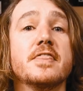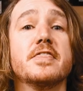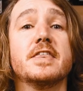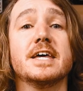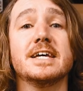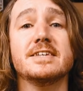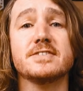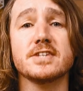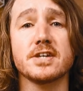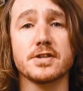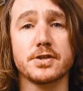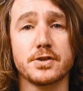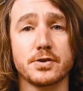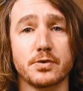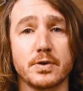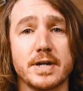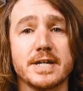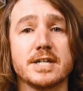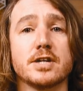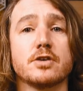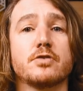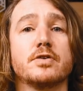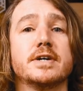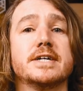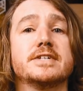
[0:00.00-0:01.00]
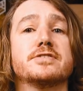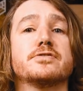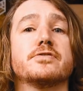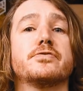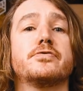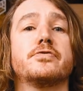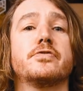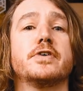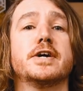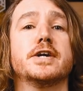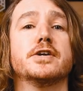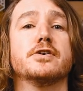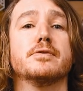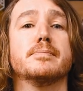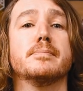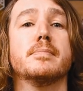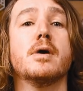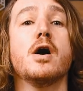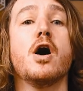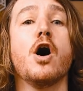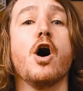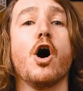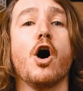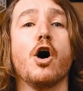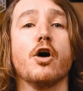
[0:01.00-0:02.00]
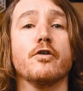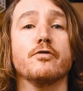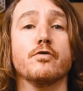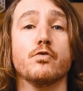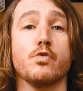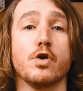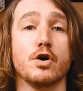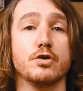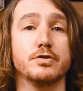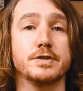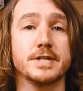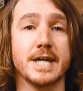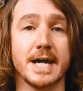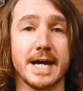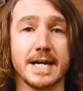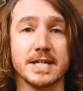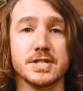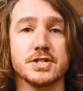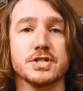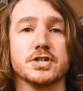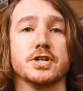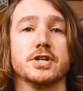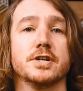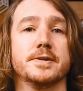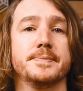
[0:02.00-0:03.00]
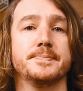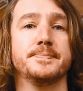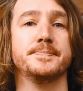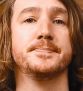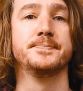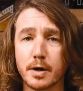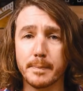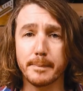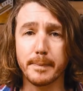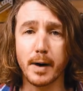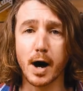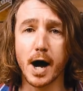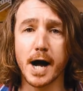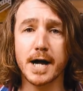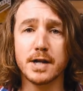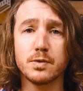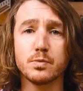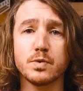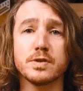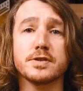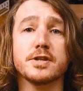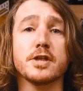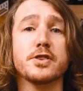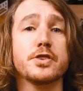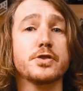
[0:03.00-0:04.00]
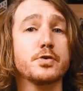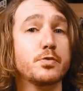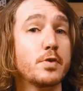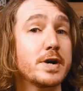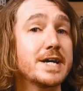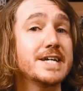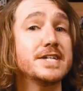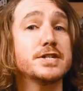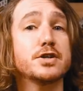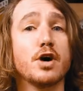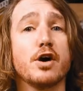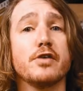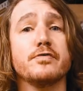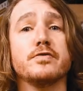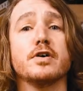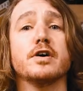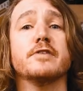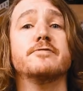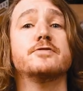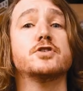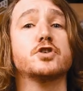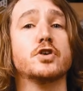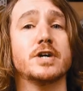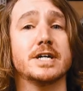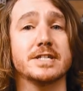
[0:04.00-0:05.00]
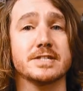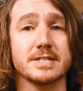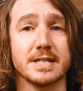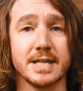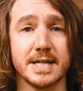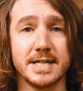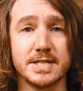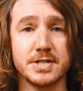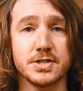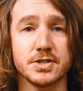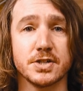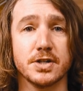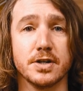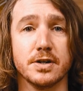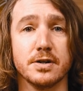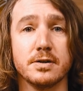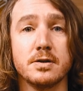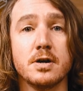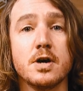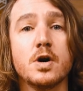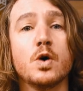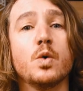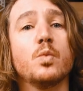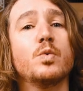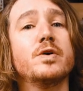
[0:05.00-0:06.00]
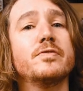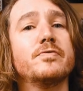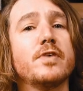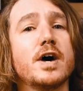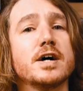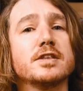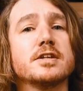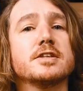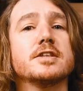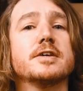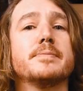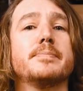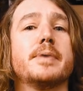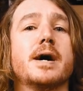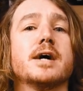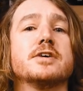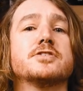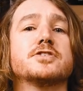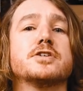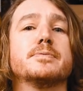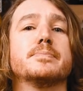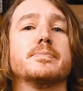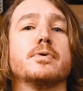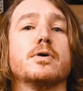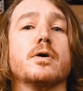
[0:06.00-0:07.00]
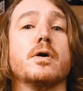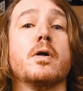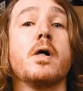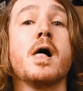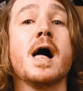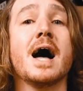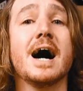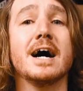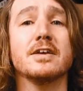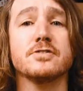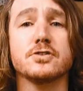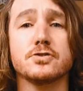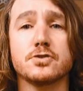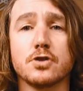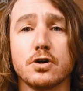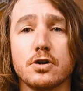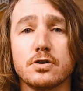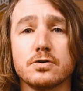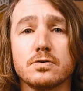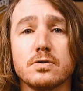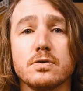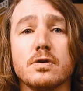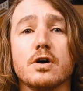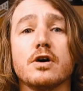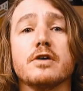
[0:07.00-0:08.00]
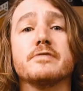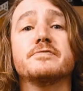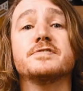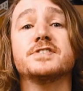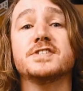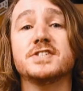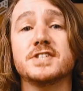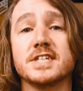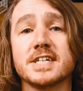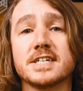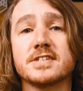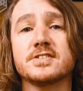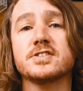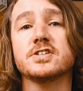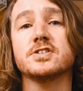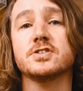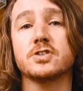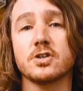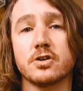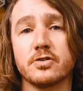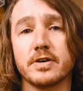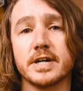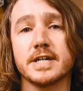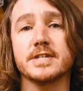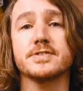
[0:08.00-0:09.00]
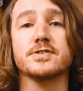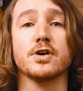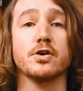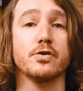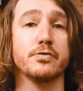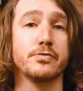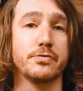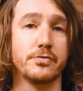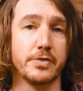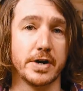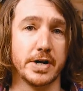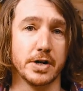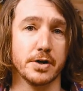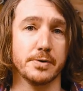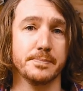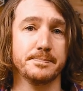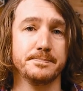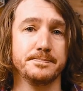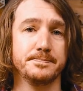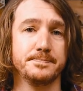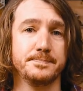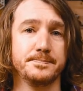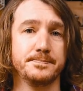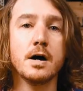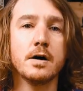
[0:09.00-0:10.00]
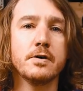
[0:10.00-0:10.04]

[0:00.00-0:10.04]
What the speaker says: These are 3 degrees of freedom of rotation. Combined with the 3-DoF of translation, we find that the basketball has a total of 6 degrees of freedom.